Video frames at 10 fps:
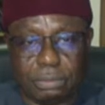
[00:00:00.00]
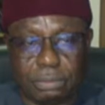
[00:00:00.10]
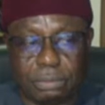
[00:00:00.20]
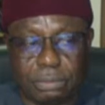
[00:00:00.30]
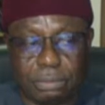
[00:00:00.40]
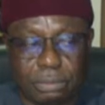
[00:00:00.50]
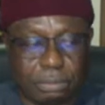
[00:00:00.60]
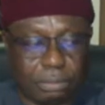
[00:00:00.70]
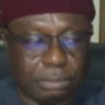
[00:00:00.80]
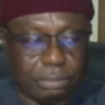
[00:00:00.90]

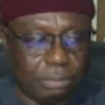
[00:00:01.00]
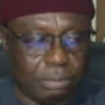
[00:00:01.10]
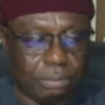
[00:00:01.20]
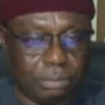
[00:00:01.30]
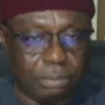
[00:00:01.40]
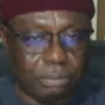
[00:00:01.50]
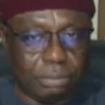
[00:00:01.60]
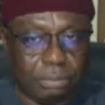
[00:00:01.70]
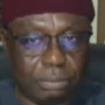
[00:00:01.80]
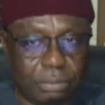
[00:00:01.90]

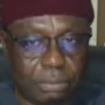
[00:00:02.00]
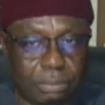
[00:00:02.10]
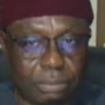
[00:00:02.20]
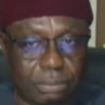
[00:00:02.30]
This person isn't speaking.